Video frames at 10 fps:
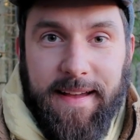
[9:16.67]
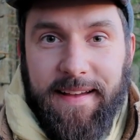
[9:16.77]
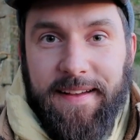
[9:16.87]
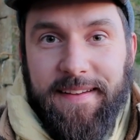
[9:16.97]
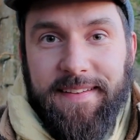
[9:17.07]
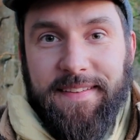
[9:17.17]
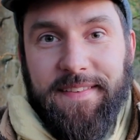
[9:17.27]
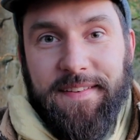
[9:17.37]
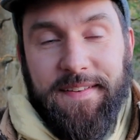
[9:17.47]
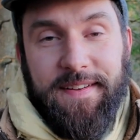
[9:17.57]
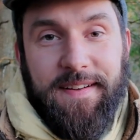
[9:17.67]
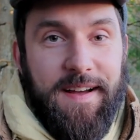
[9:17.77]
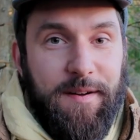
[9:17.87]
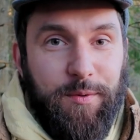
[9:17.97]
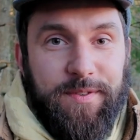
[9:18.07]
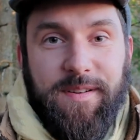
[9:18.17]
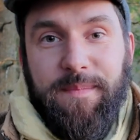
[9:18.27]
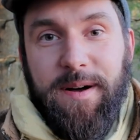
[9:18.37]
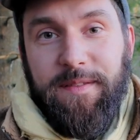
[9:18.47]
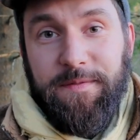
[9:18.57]
and I will talk
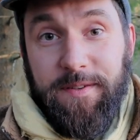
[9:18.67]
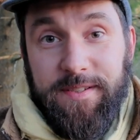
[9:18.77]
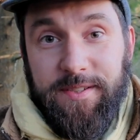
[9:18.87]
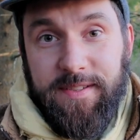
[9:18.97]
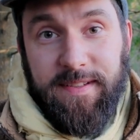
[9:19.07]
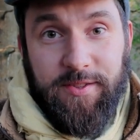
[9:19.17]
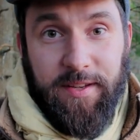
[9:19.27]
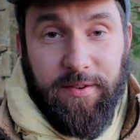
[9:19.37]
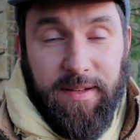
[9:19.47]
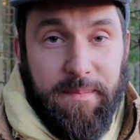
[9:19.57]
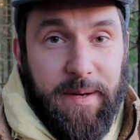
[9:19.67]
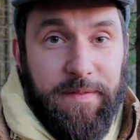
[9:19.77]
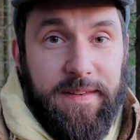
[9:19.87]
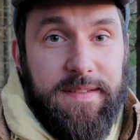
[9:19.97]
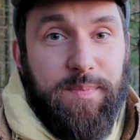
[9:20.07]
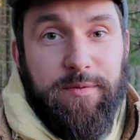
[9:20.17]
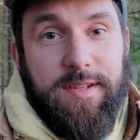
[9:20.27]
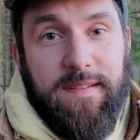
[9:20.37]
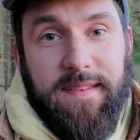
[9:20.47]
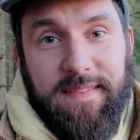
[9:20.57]
about the fringes in general, about this
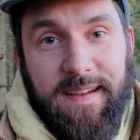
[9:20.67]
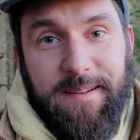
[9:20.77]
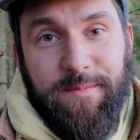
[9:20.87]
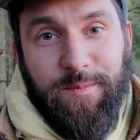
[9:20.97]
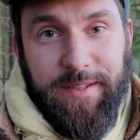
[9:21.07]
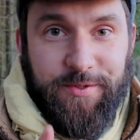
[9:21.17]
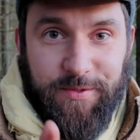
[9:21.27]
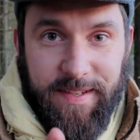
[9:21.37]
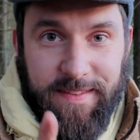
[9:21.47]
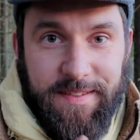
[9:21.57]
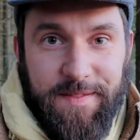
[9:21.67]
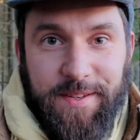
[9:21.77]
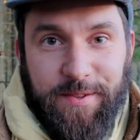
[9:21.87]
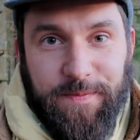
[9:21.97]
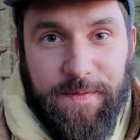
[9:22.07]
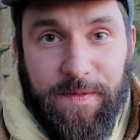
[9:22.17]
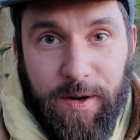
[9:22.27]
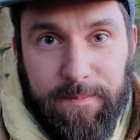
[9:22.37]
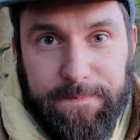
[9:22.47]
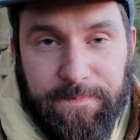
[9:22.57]
project that I'm, well, shooting this video
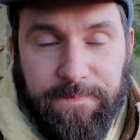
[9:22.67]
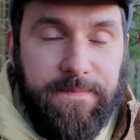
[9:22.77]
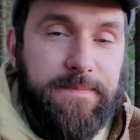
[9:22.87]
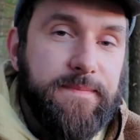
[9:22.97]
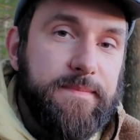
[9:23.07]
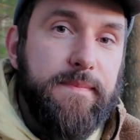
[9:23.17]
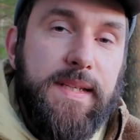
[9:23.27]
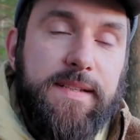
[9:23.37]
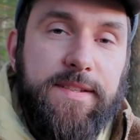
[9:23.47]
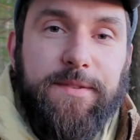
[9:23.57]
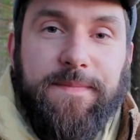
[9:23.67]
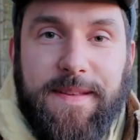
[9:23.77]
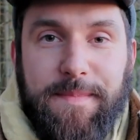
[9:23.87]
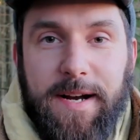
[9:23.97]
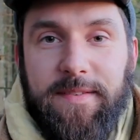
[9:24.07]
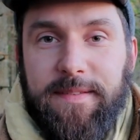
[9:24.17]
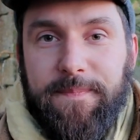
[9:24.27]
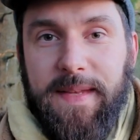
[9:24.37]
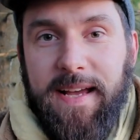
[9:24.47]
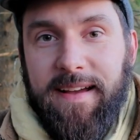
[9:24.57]
for. So, the marathon.
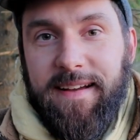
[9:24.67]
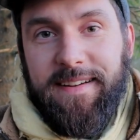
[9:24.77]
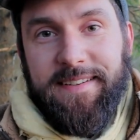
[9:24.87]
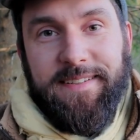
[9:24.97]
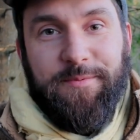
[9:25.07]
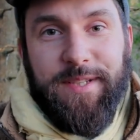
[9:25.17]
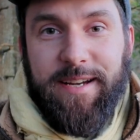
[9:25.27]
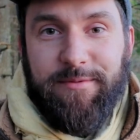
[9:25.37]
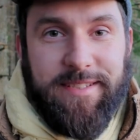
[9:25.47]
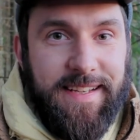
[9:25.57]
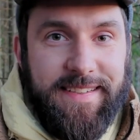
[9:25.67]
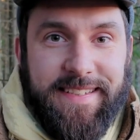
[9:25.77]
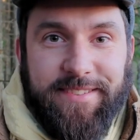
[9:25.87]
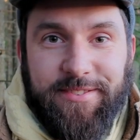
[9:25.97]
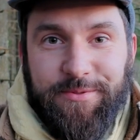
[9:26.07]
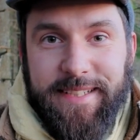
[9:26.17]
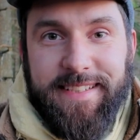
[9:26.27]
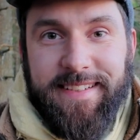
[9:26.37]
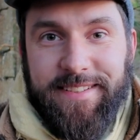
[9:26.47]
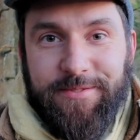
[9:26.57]
When I was 19 or
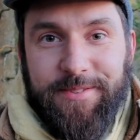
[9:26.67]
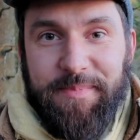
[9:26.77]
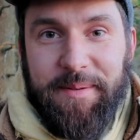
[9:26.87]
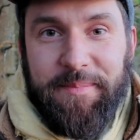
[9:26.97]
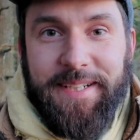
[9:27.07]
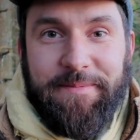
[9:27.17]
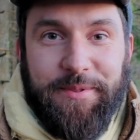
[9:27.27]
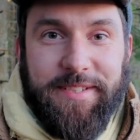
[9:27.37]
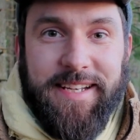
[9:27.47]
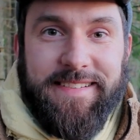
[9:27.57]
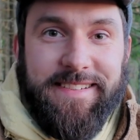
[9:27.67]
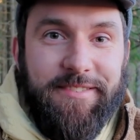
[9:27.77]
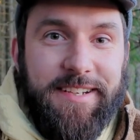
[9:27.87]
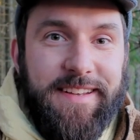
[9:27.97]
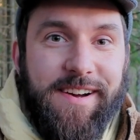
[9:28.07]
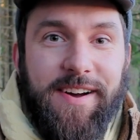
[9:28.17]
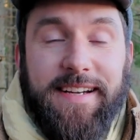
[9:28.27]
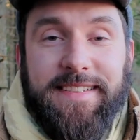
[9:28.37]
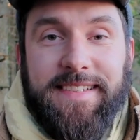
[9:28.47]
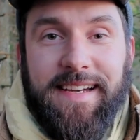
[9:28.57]
20, I don't remember precisely right now,
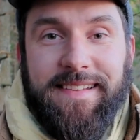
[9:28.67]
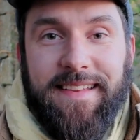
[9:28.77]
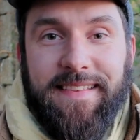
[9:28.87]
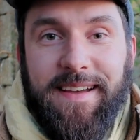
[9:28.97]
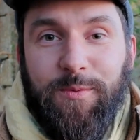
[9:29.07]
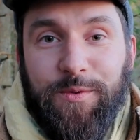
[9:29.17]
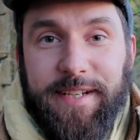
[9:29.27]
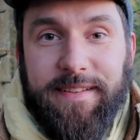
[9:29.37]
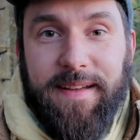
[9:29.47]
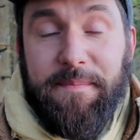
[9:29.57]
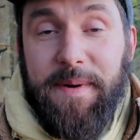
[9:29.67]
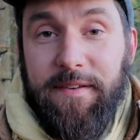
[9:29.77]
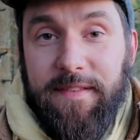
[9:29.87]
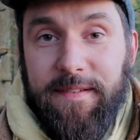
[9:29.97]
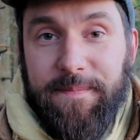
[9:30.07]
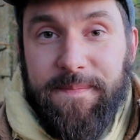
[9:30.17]
I decided that I will run a marathon.